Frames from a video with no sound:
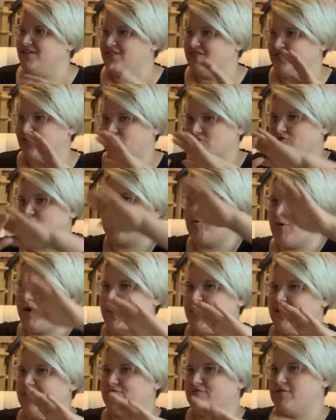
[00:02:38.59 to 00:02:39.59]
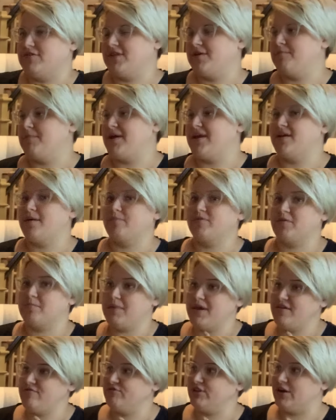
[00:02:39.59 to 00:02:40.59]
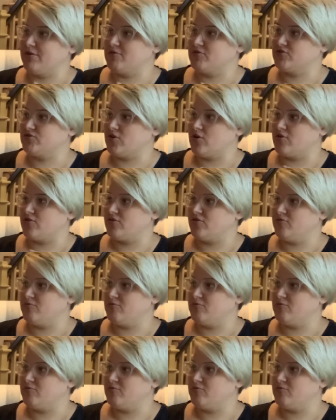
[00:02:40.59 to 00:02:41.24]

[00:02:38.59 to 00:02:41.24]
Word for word: to sort of quiet everyone they made up the Mayflower Charter,